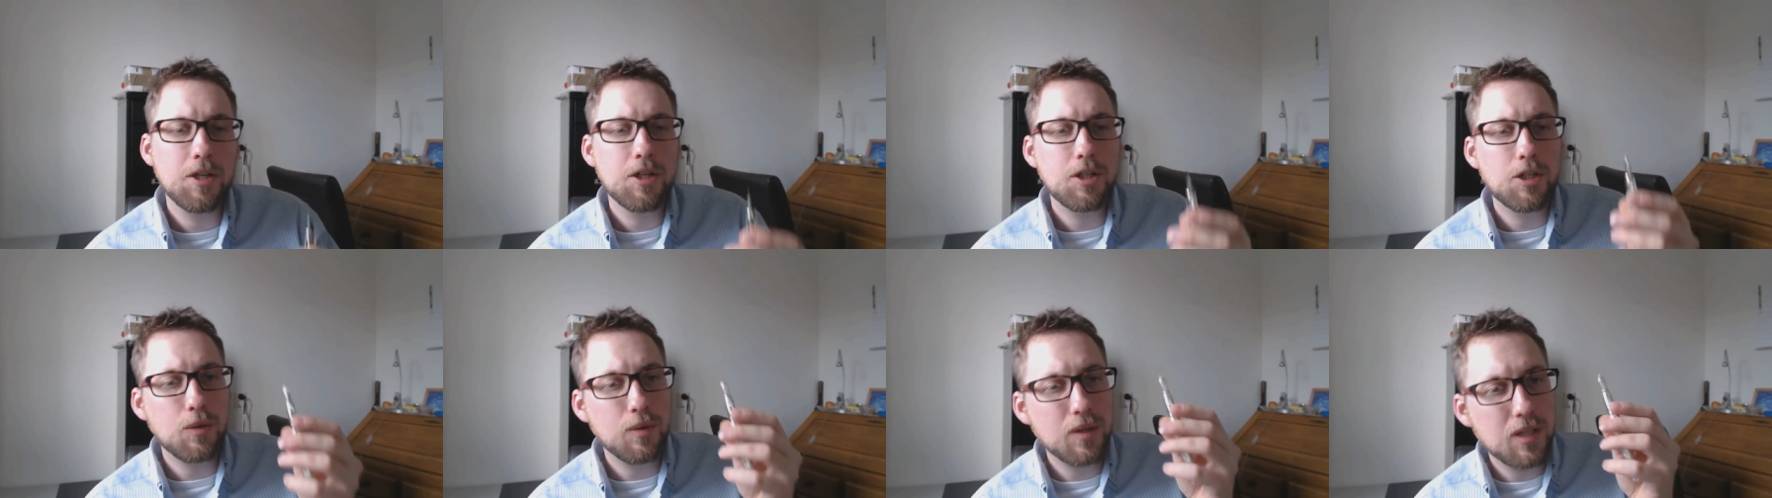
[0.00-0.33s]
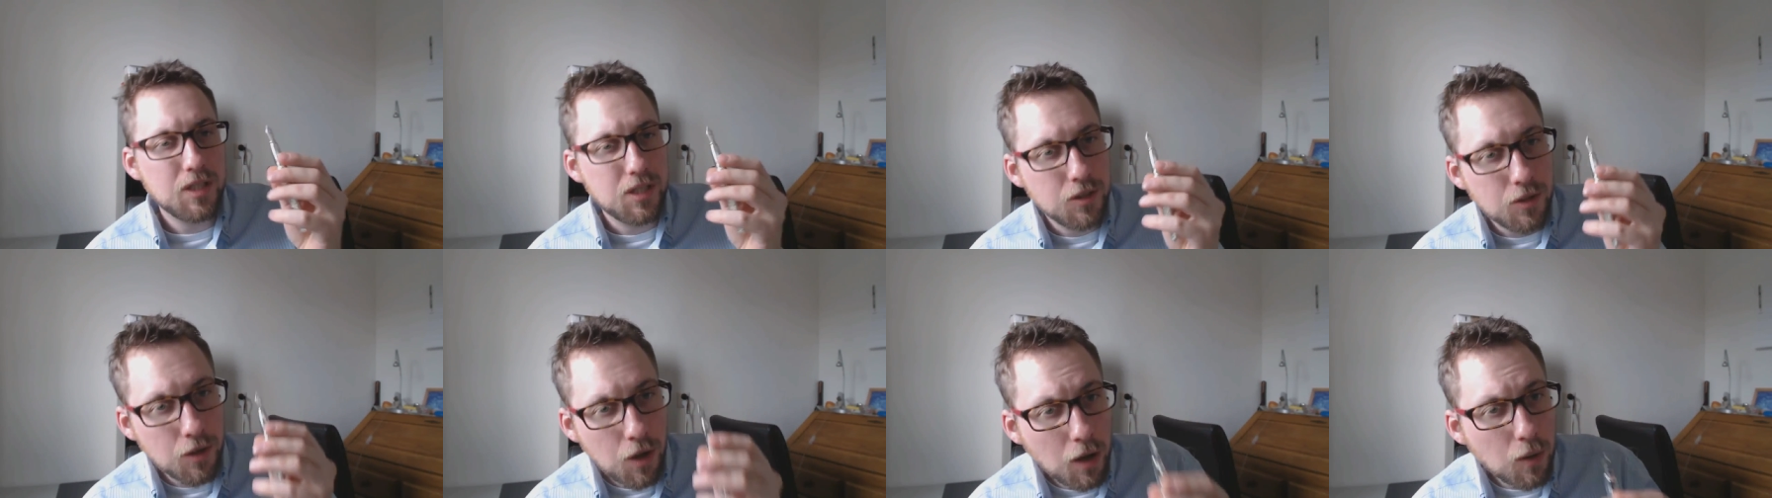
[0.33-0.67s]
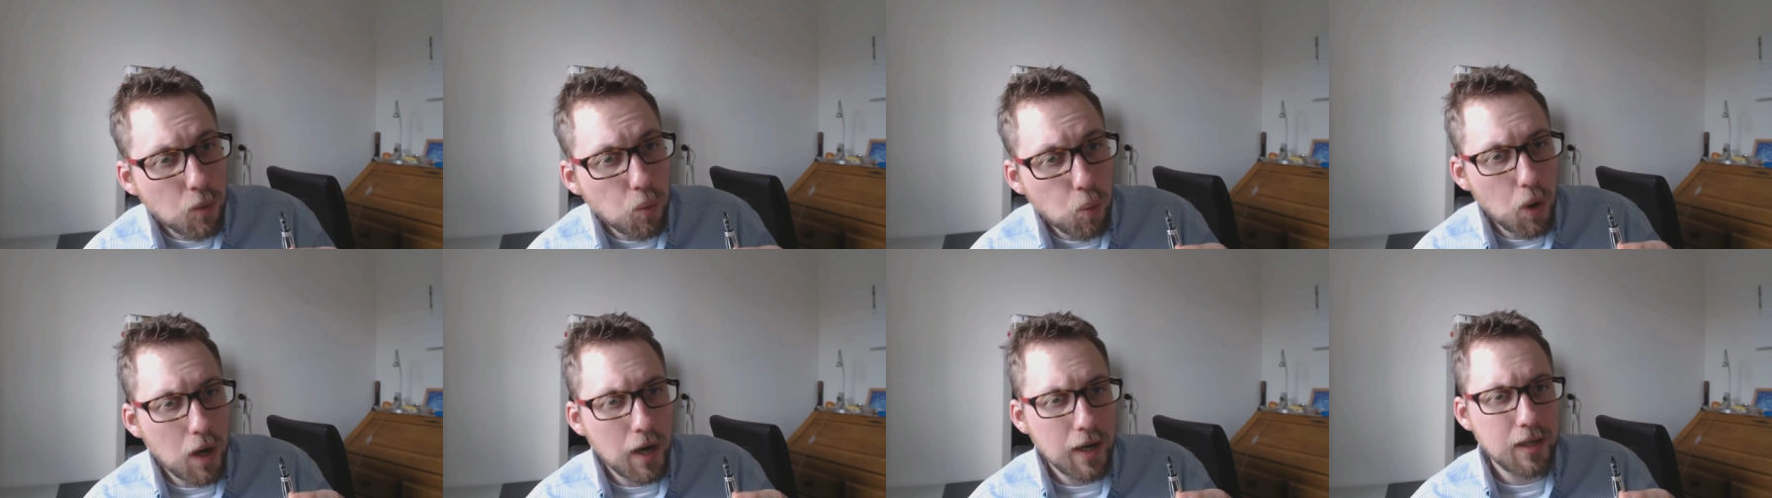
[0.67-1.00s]
So it is
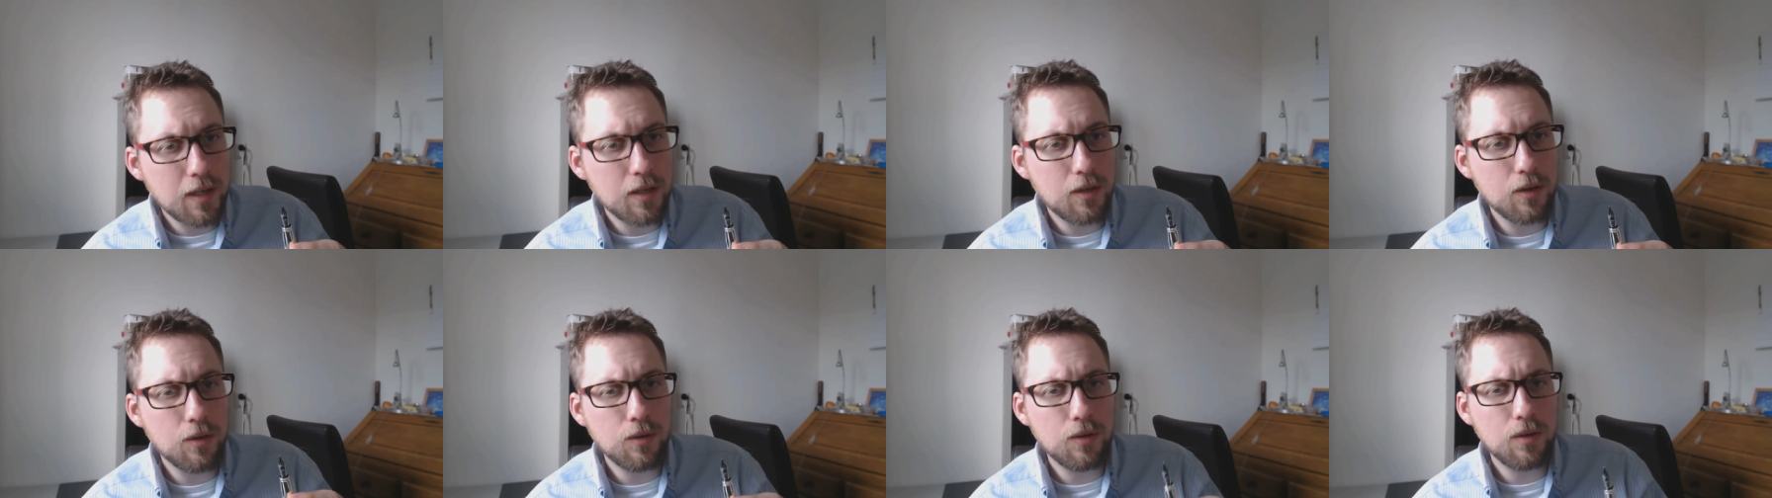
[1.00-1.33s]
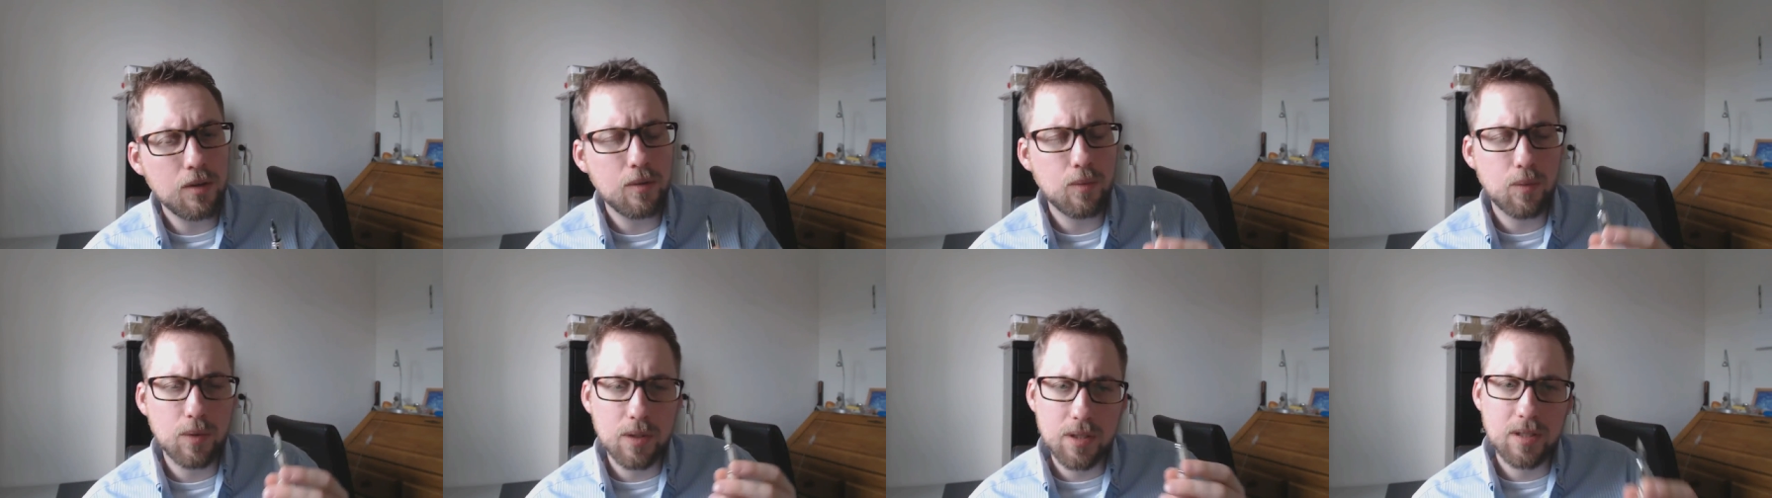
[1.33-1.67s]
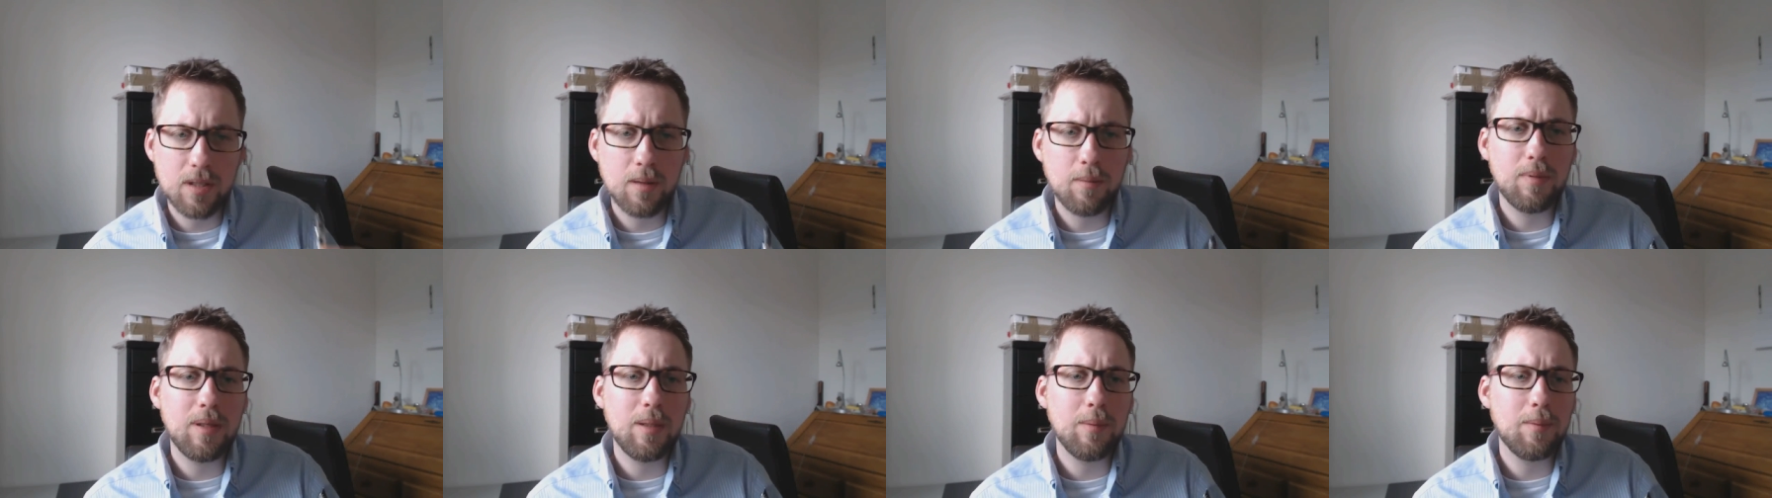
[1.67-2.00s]
not white gold, what
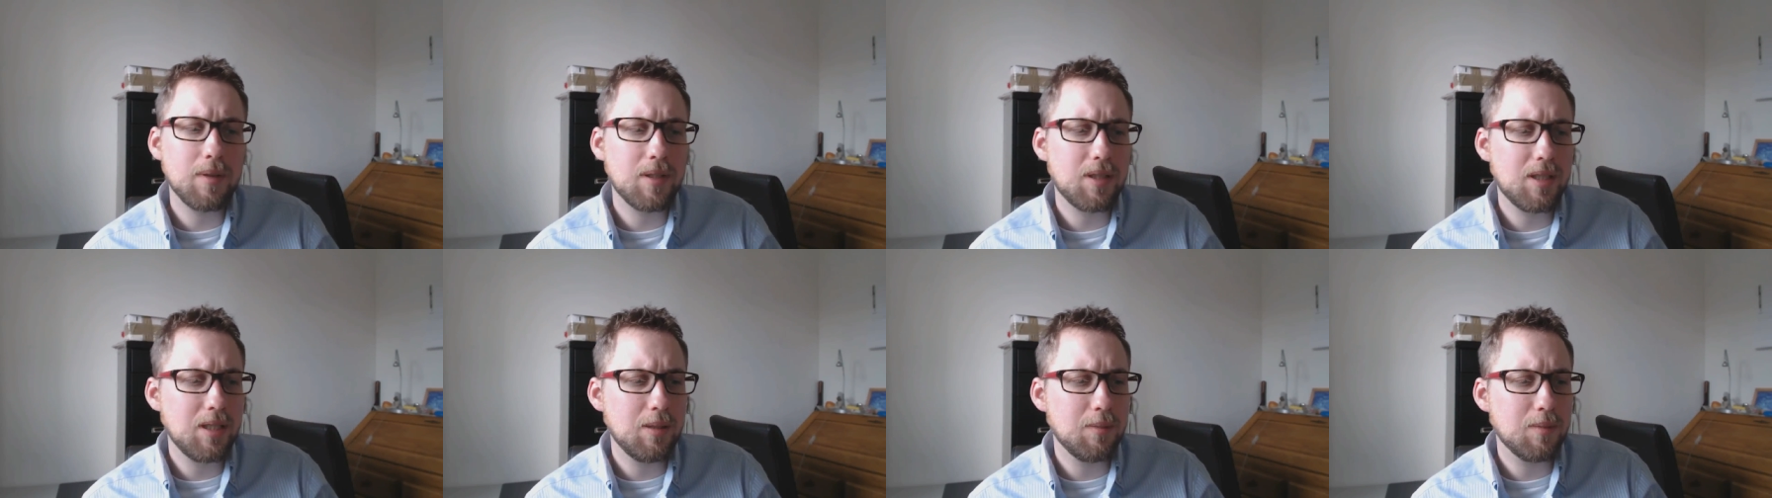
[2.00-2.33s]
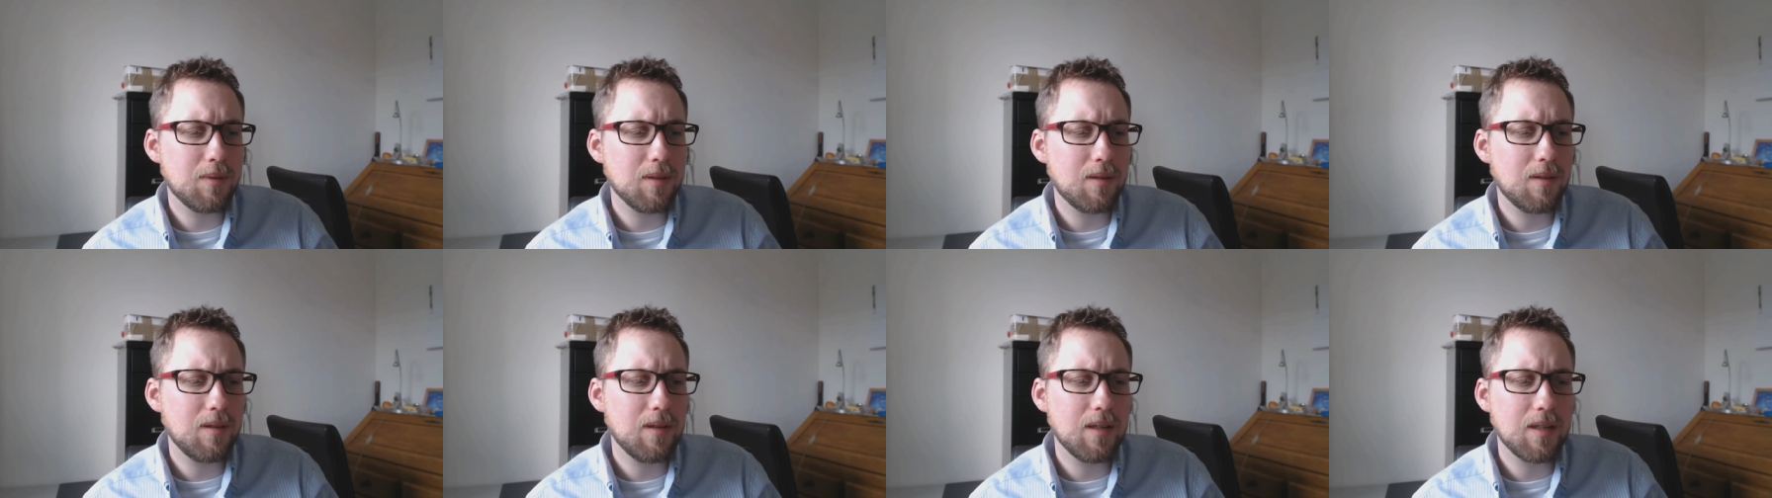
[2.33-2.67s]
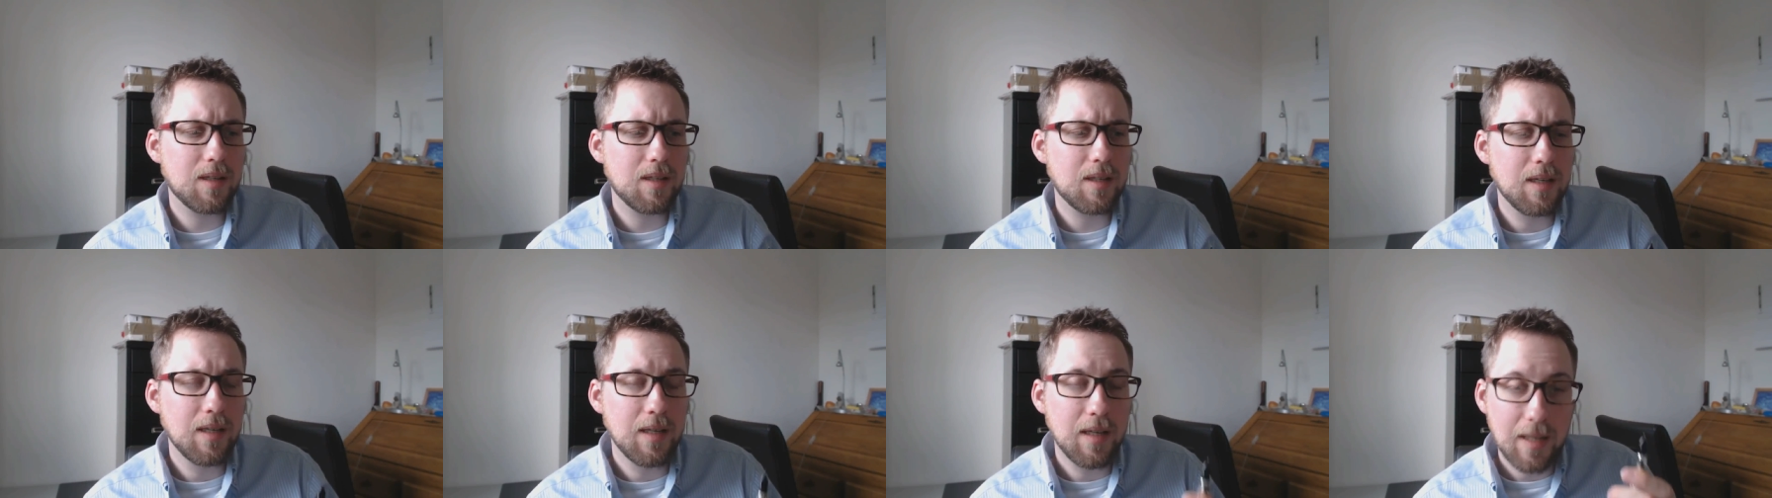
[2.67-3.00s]
some people seem to
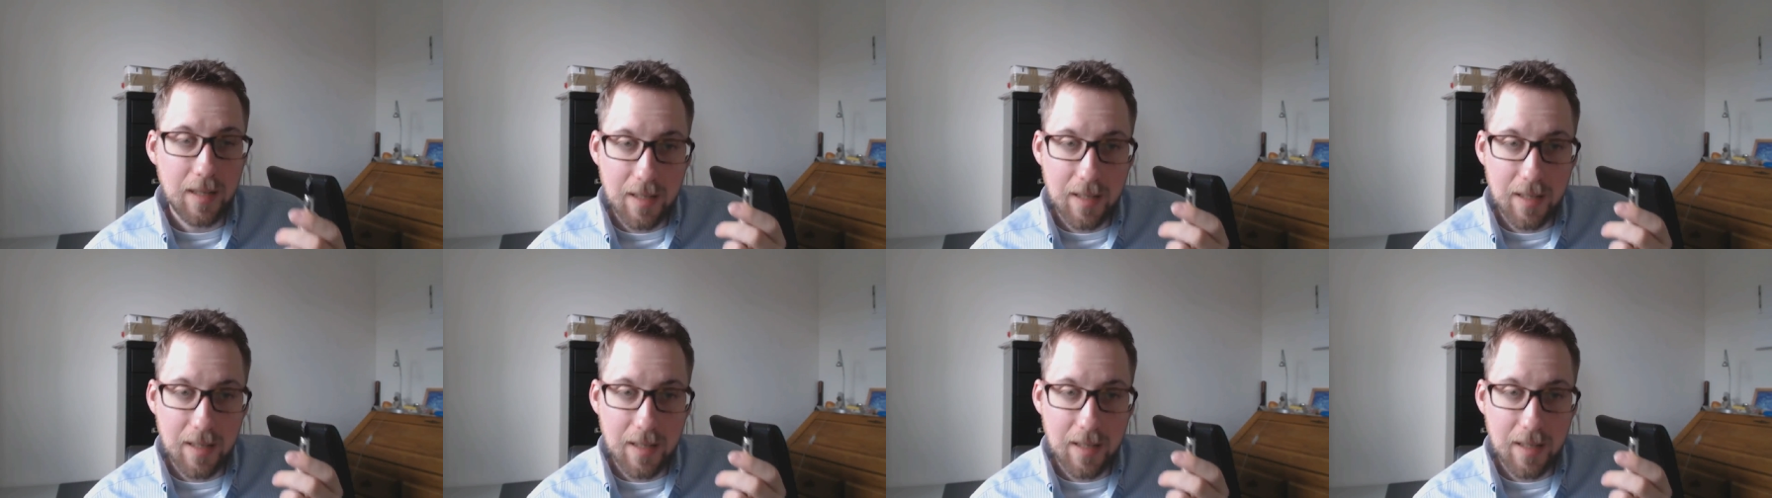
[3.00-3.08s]
think.